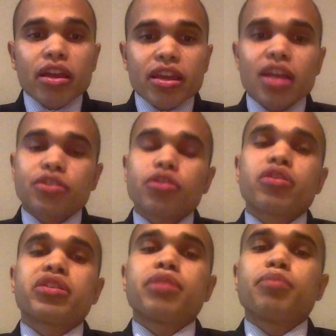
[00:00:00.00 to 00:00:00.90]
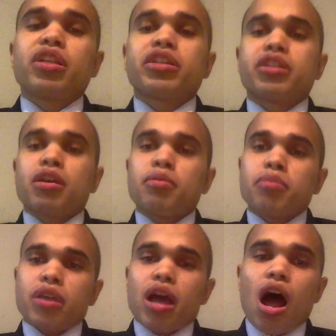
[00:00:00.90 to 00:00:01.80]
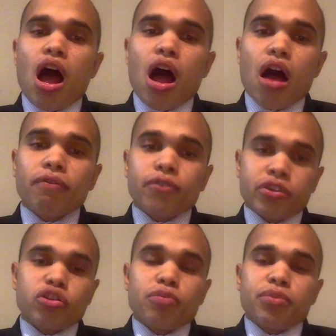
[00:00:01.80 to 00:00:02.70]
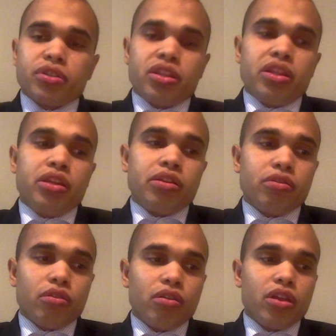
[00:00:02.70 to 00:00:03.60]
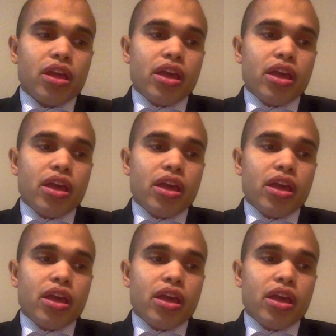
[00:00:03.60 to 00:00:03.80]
Yeah, so the symbolism for the serpent and eagle